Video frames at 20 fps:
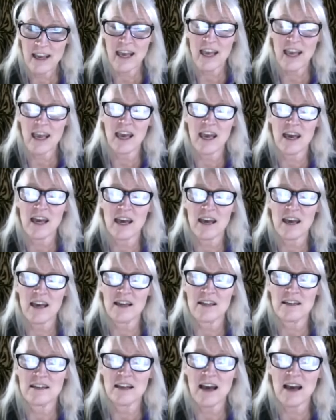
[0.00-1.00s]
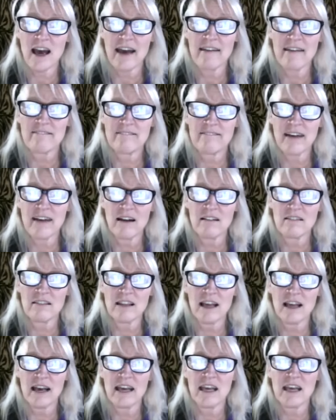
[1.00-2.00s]
And I felt
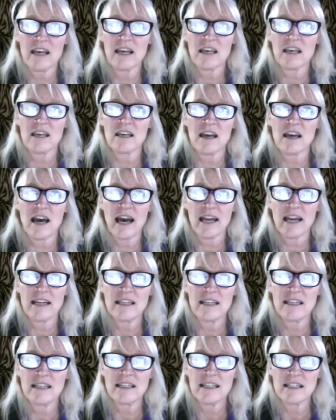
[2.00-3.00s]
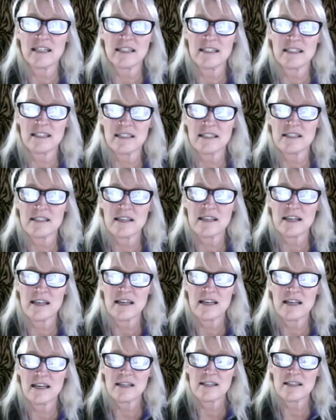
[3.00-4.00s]
like I needed
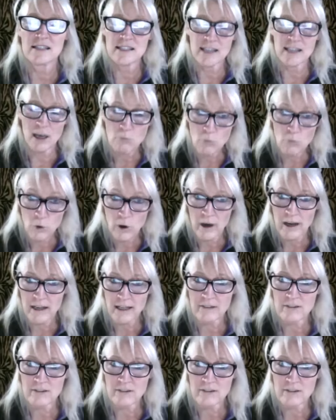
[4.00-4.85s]
someone.